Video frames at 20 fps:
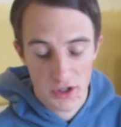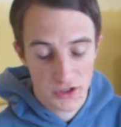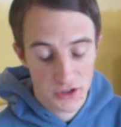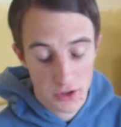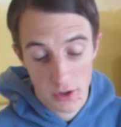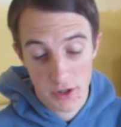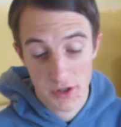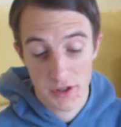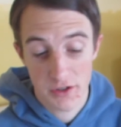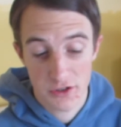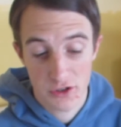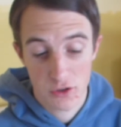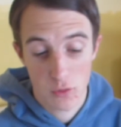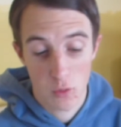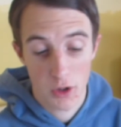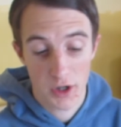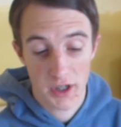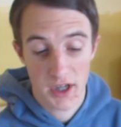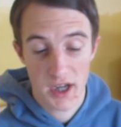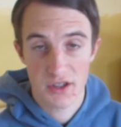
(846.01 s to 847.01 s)
The
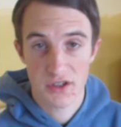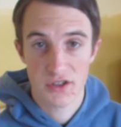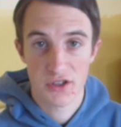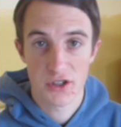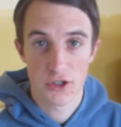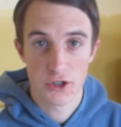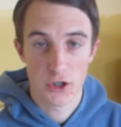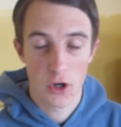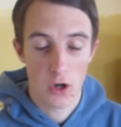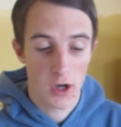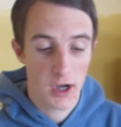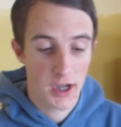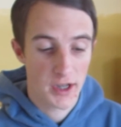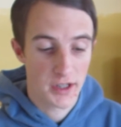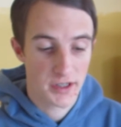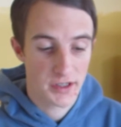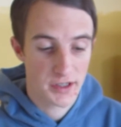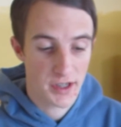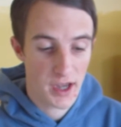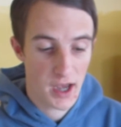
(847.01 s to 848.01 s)
squad against the
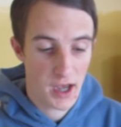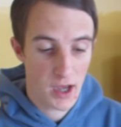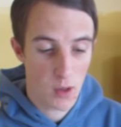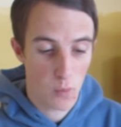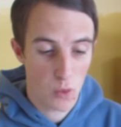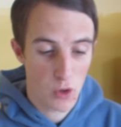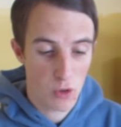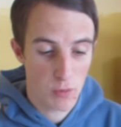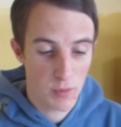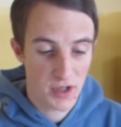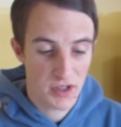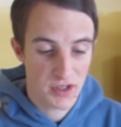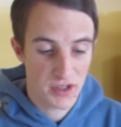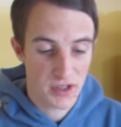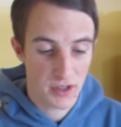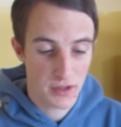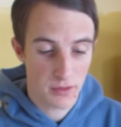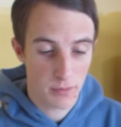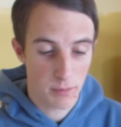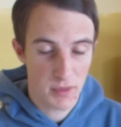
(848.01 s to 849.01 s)
Giants. Will
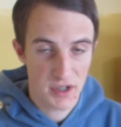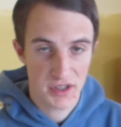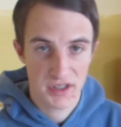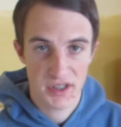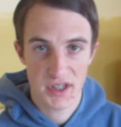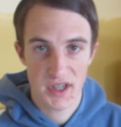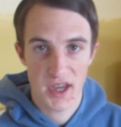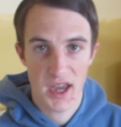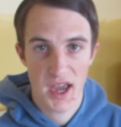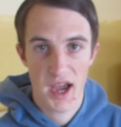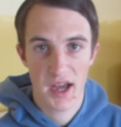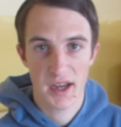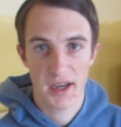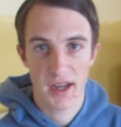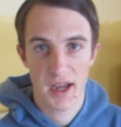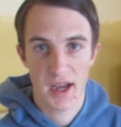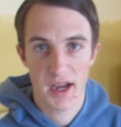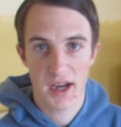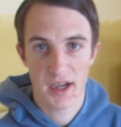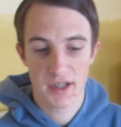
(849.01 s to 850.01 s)
Minson missing out,
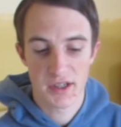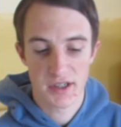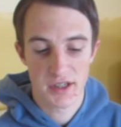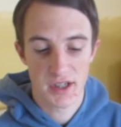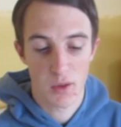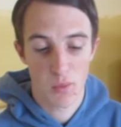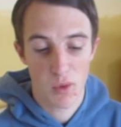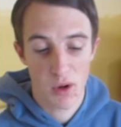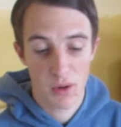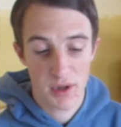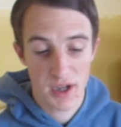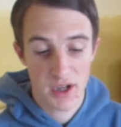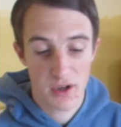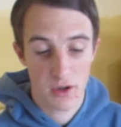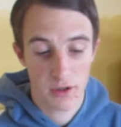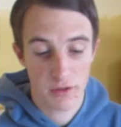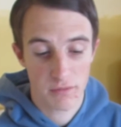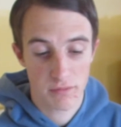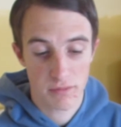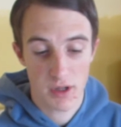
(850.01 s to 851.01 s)
and well, he
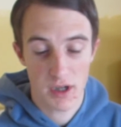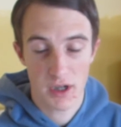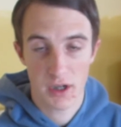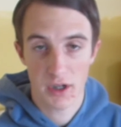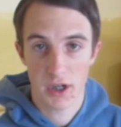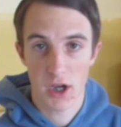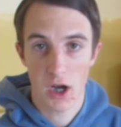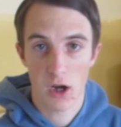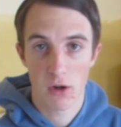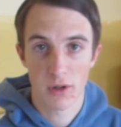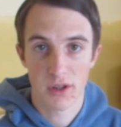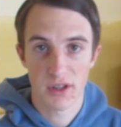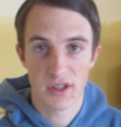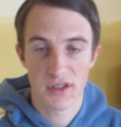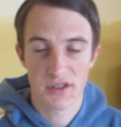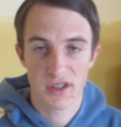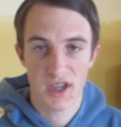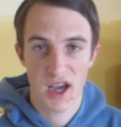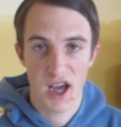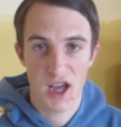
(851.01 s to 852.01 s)
got a goal in
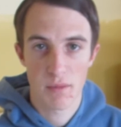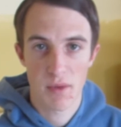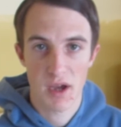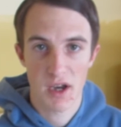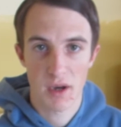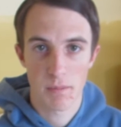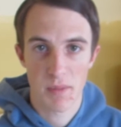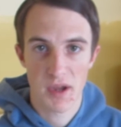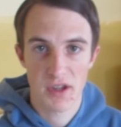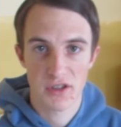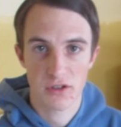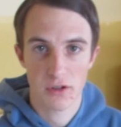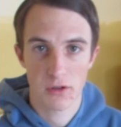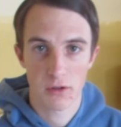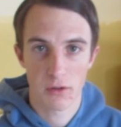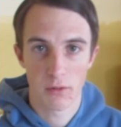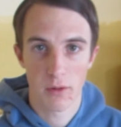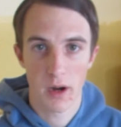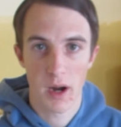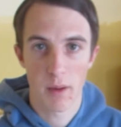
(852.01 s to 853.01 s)
this game and a best
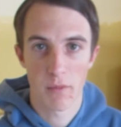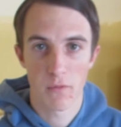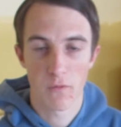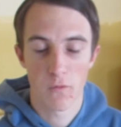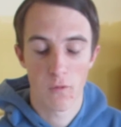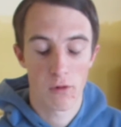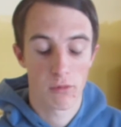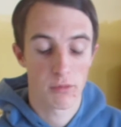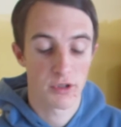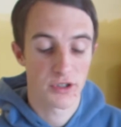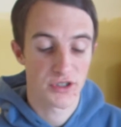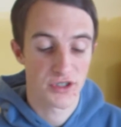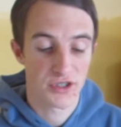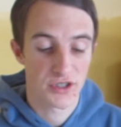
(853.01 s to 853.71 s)
on ground performance.